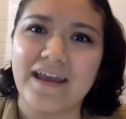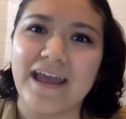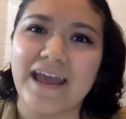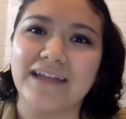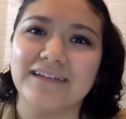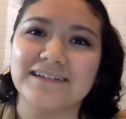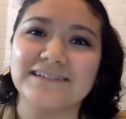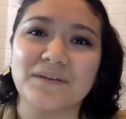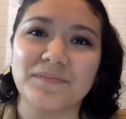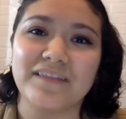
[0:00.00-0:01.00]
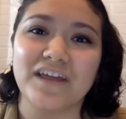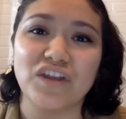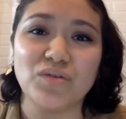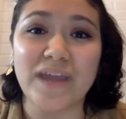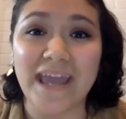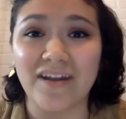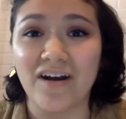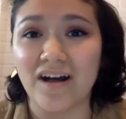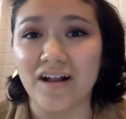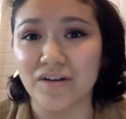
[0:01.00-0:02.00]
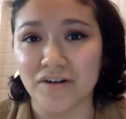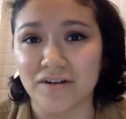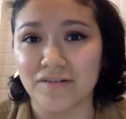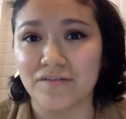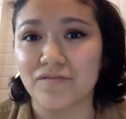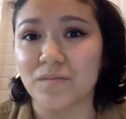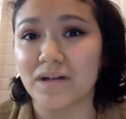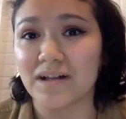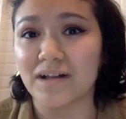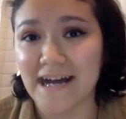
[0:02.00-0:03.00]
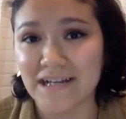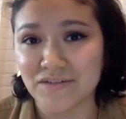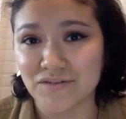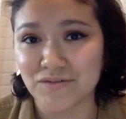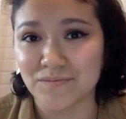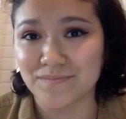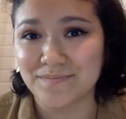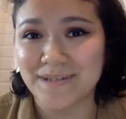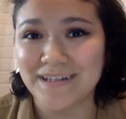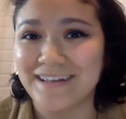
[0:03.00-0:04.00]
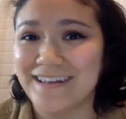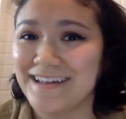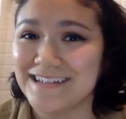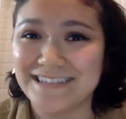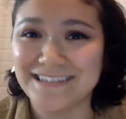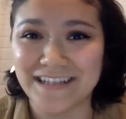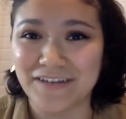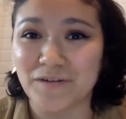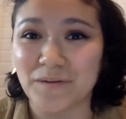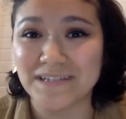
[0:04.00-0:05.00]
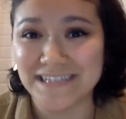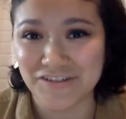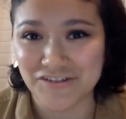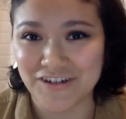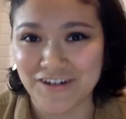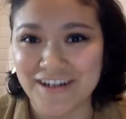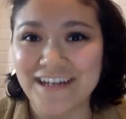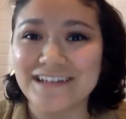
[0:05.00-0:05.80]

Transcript: and it's something that you cannot learn from a classroom from a teacher.